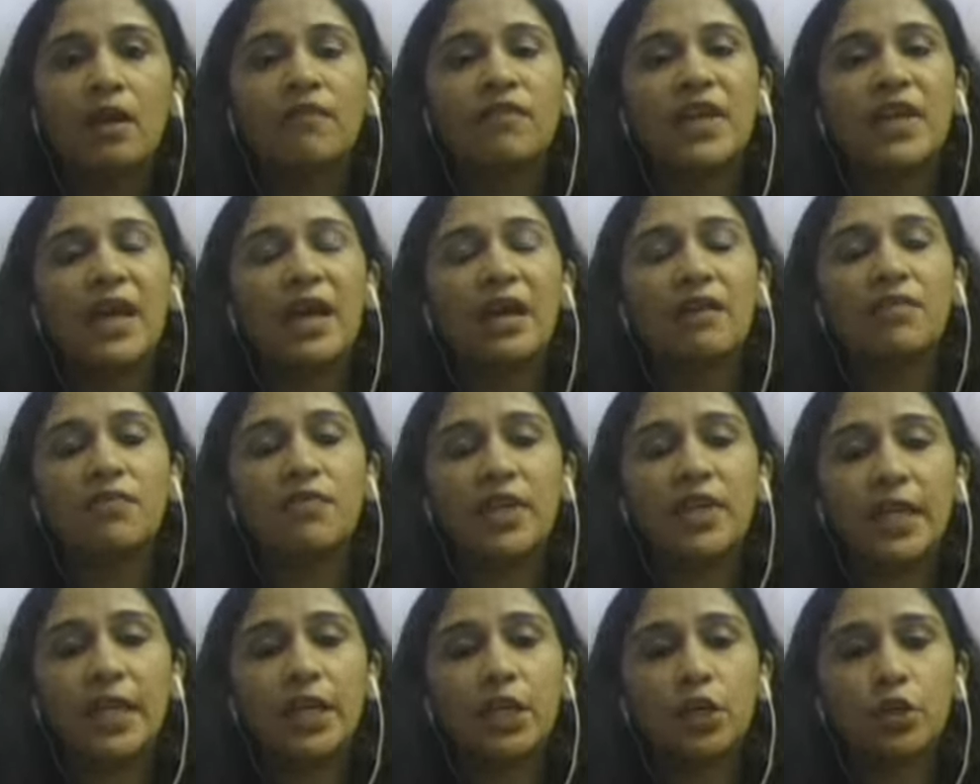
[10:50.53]
We have a
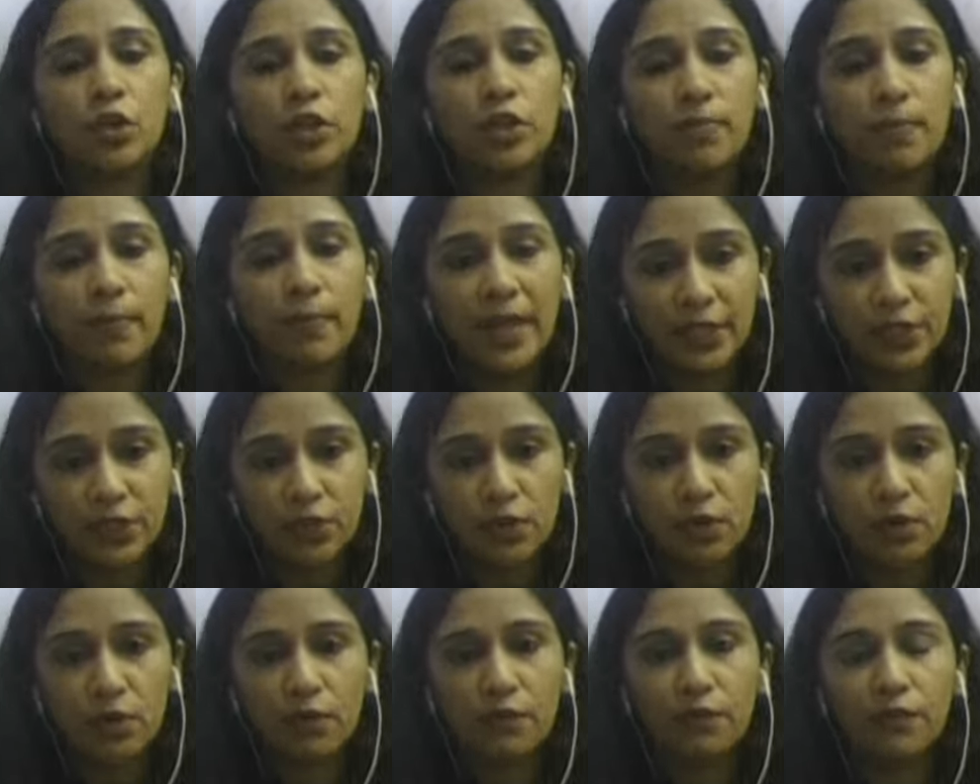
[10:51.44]
very good
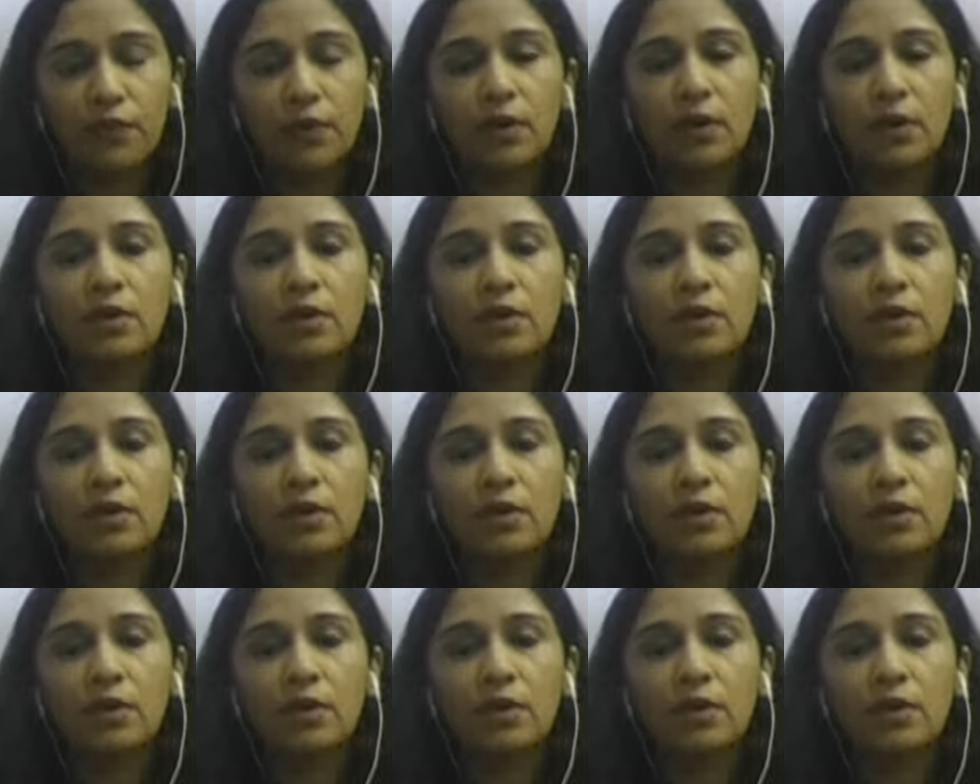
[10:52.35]
mix of